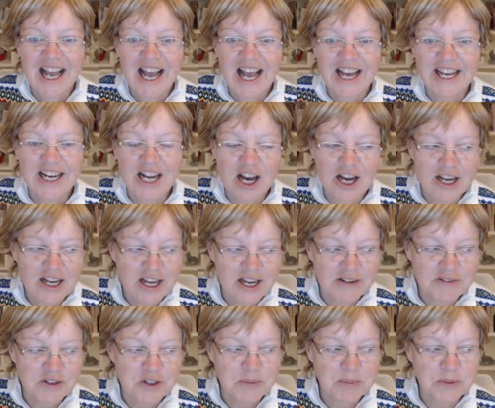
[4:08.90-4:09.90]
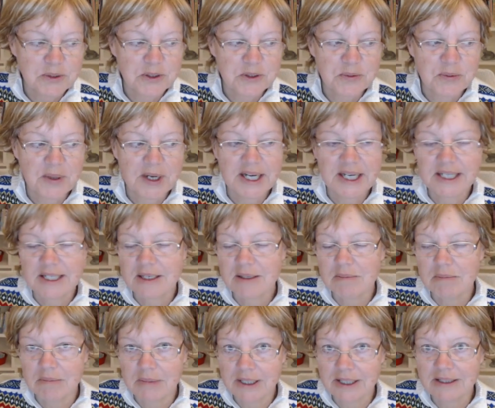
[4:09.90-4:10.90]
And I have to persuade
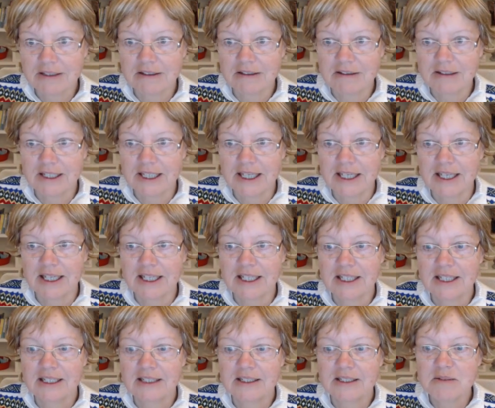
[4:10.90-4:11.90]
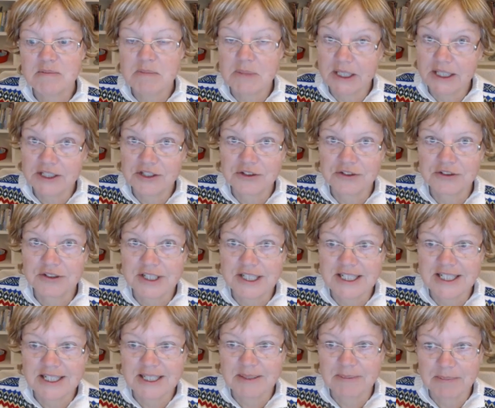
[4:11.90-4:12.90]
my colleague that my
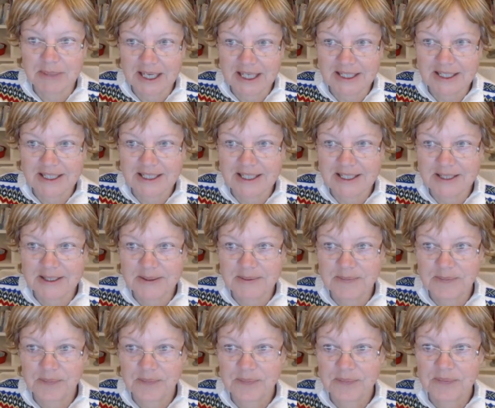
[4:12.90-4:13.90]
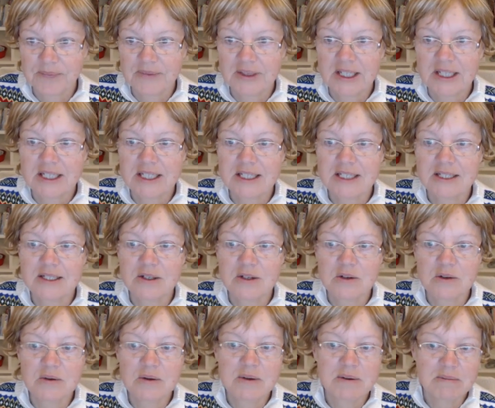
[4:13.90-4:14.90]
choice is best.
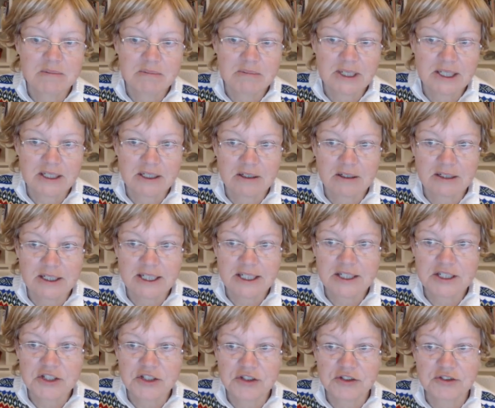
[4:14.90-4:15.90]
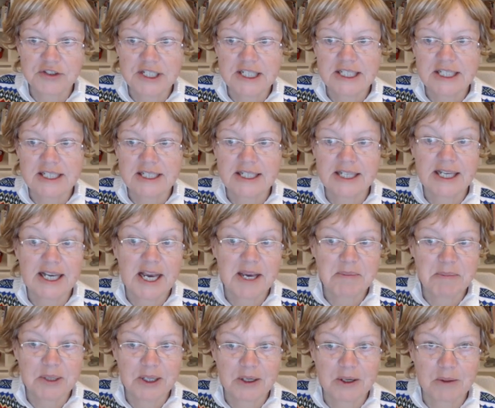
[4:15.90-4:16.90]
So my colleague's choice is a
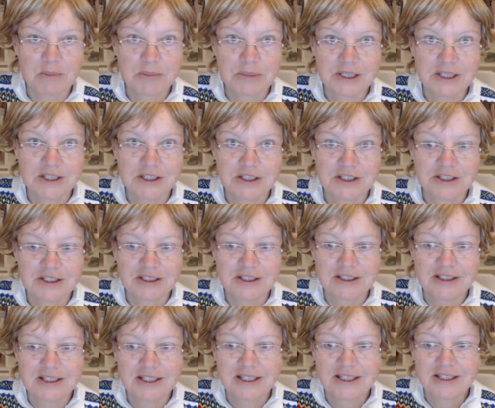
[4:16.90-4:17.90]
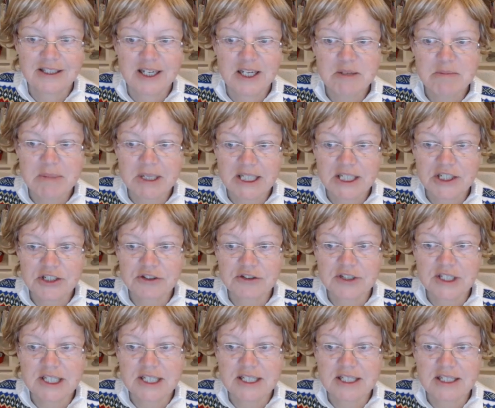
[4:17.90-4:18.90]
gaming competition, and my
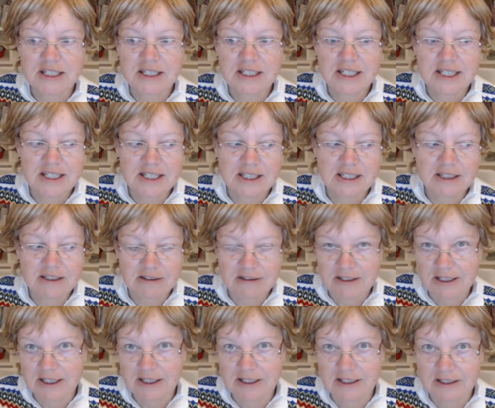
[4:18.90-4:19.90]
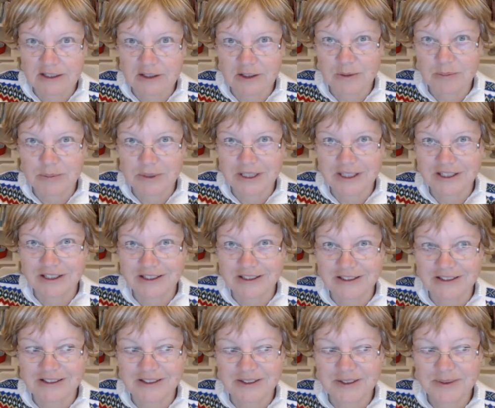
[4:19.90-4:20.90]
choice is a kayaking
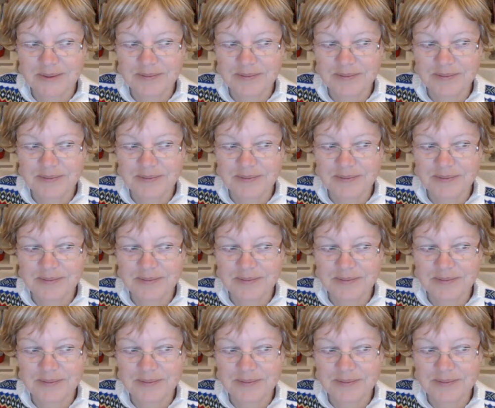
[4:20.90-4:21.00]
competition.